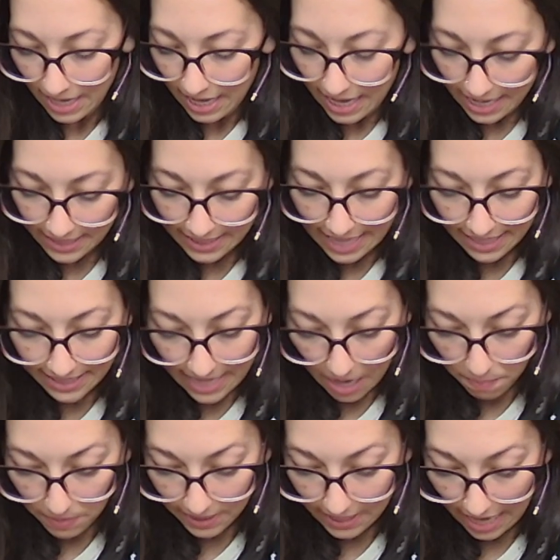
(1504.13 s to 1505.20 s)
I sat down
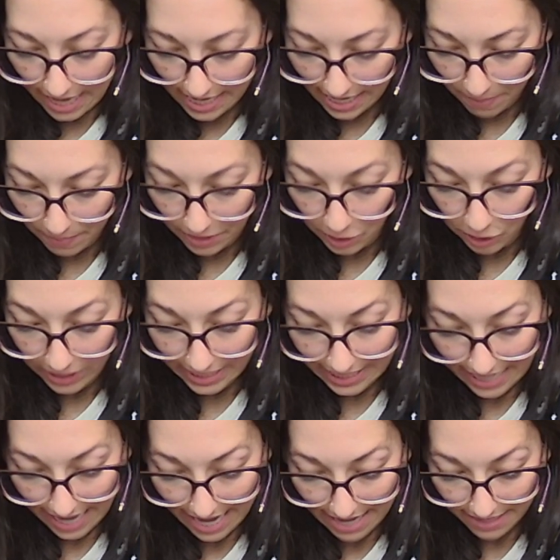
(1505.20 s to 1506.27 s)
beside him and took his
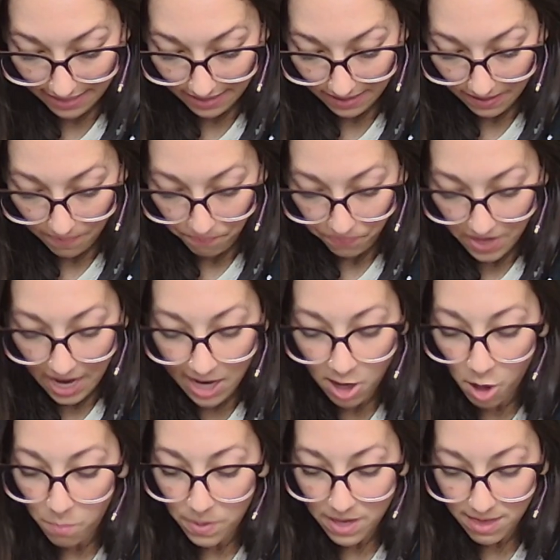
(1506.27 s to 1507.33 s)
hand. I
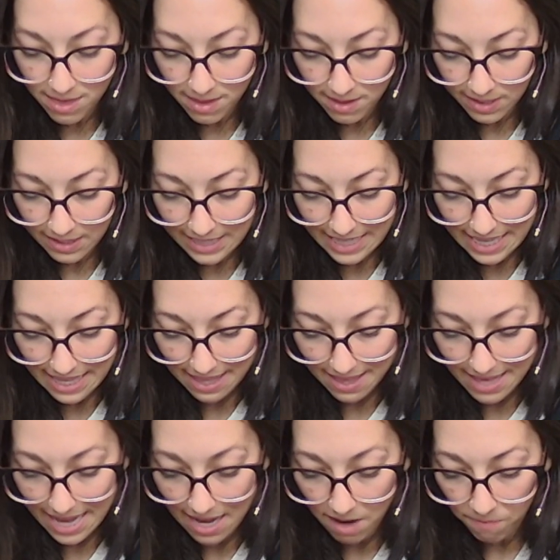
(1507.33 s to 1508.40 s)
hope he didn't
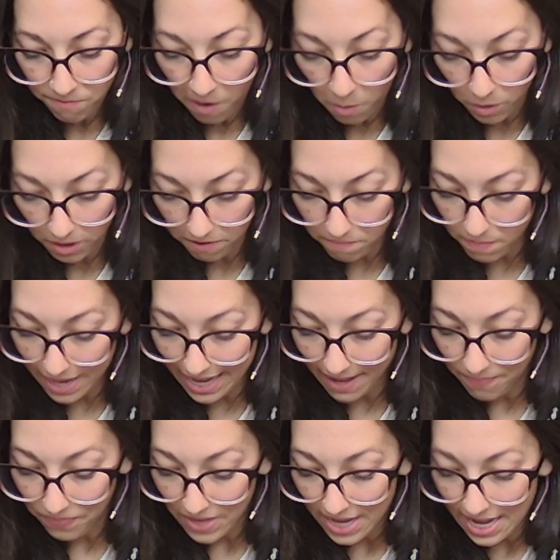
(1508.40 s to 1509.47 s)
think it forward of me,
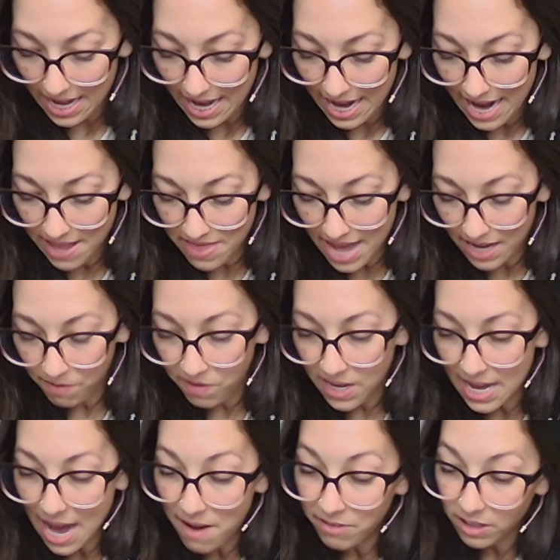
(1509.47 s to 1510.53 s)
and that if he
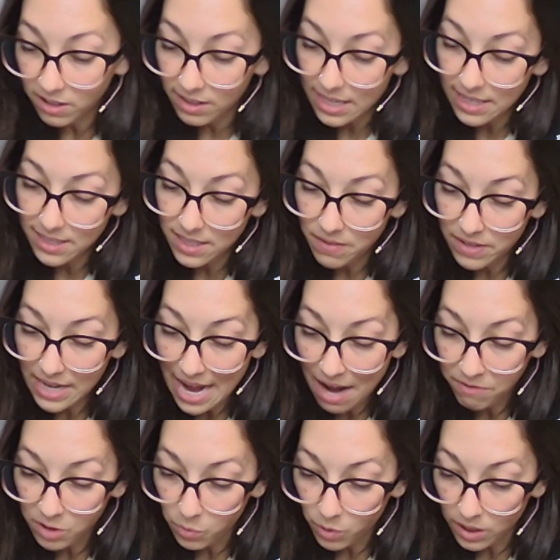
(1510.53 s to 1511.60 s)
ever thinks of it
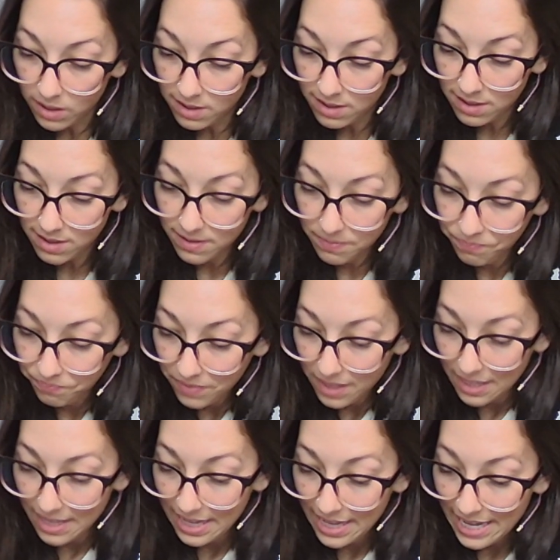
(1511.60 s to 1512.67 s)
afterwards,
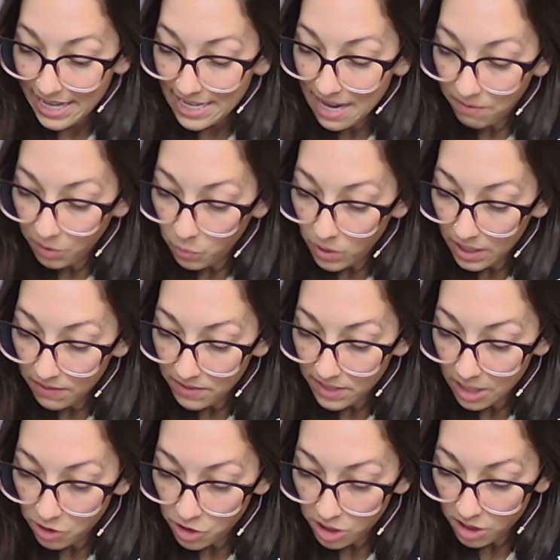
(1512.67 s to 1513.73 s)
he never will have
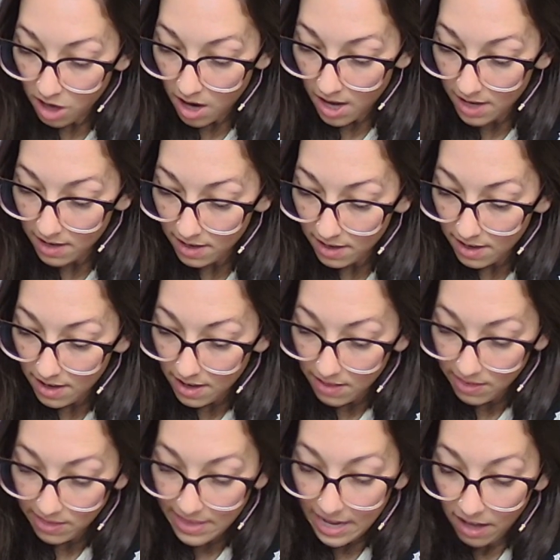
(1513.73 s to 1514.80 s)
such a thought.
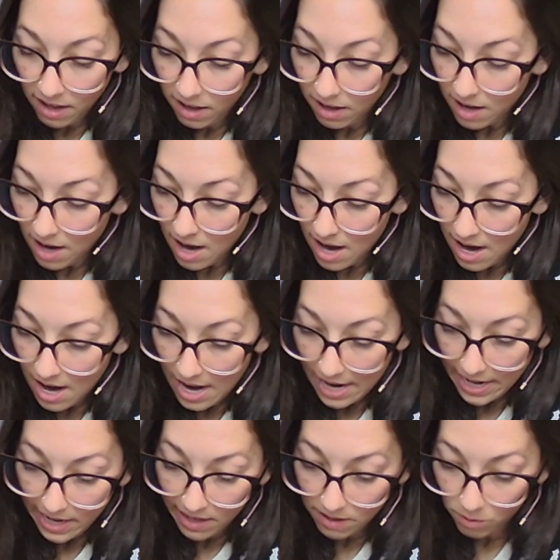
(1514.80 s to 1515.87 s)
There
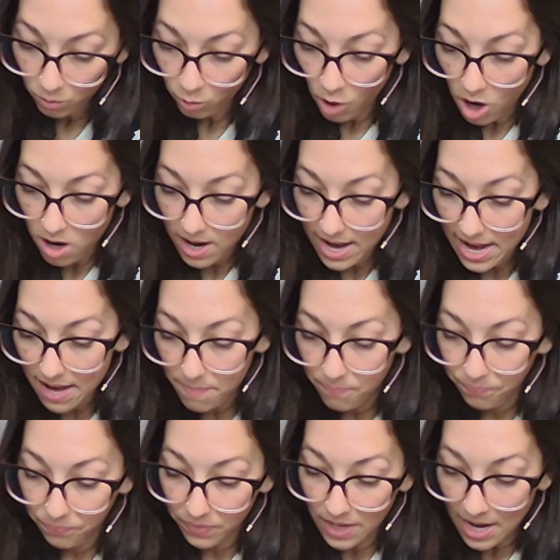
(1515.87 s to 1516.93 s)
I wrong
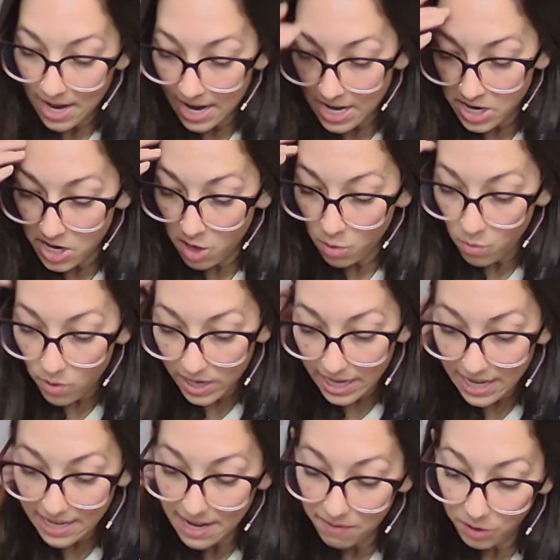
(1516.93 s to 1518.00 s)
him. I know he
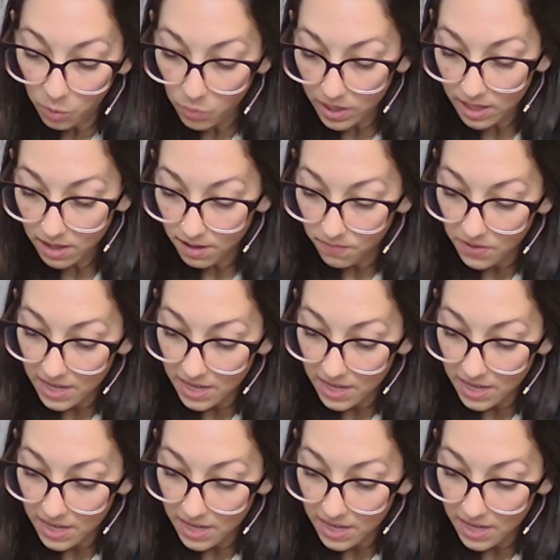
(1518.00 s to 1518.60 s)
never will.